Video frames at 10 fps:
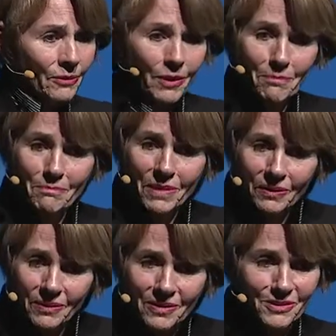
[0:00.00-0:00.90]
where
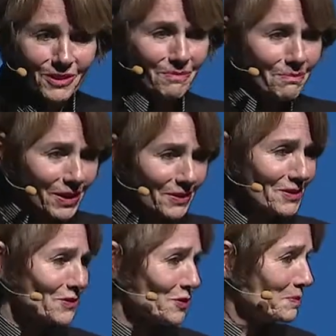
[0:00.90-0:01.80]
millions and
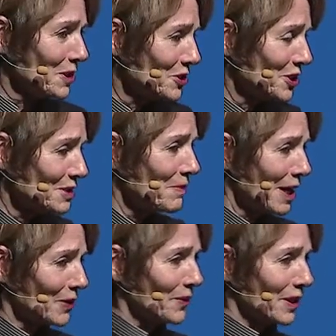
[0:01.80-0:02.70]
millions of species
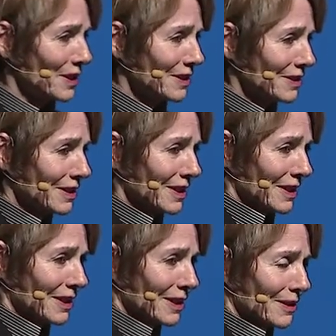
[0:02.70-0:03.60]
migrated
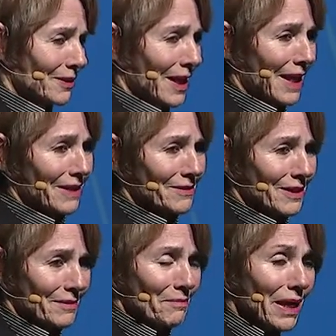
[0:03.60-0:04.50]

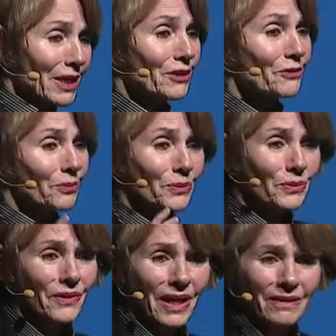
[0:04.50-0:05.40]
made it through
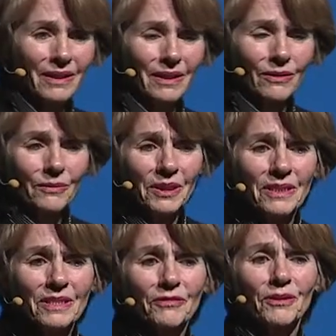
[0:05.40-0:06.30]
that really
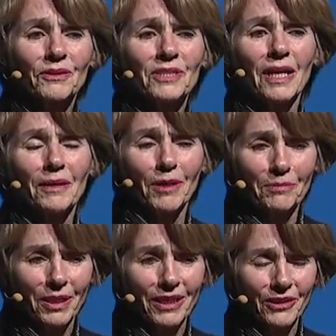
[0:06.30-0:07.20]
difficult time on
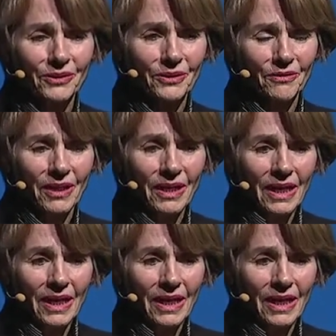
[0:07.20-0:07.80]
planet Earth.